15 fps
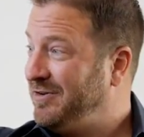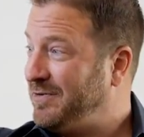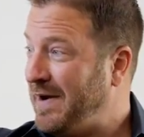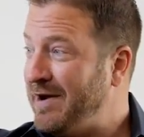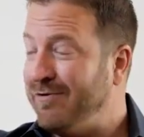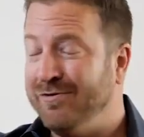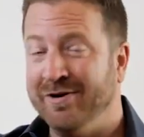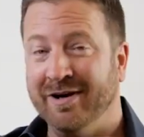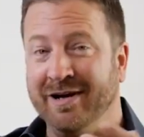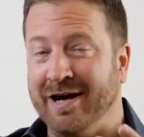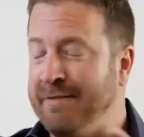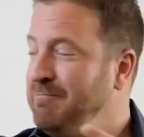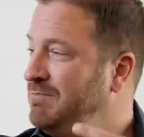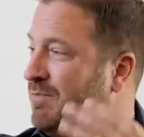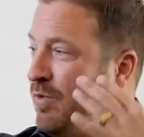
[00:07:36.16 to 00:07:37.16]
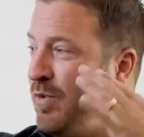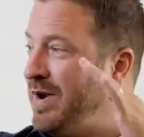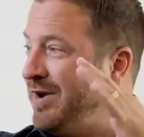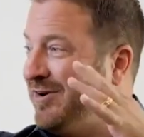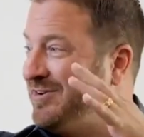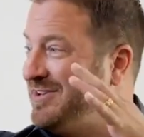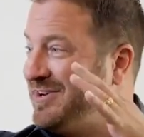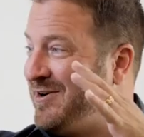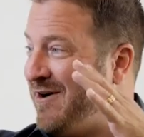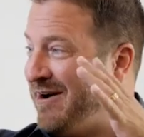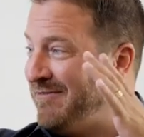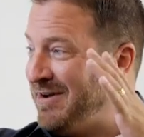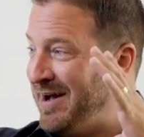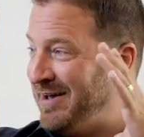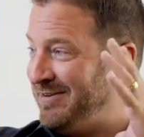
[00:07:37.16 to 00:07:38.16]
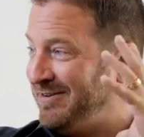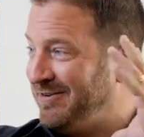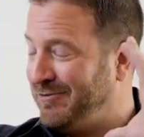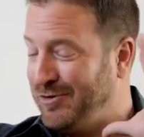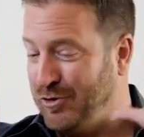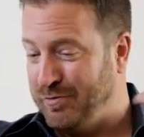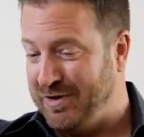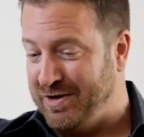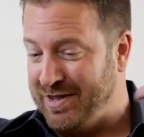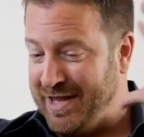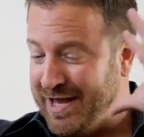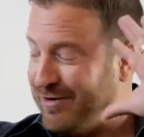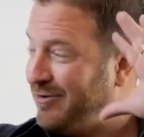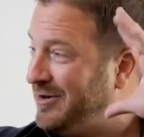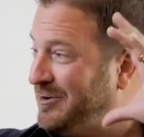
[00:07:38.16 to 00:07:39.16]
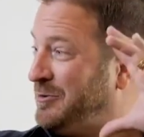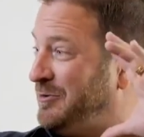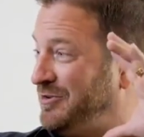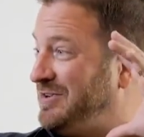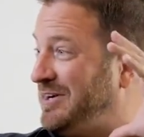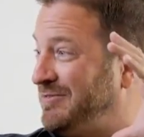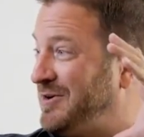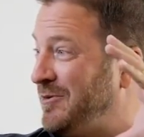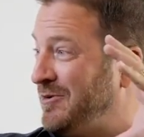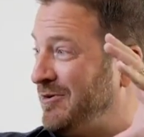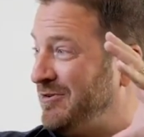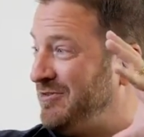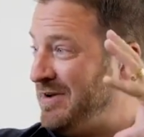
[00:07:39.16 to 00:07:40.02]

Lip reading: So I'm weird, I've got a little bit of the analytical stuff going on.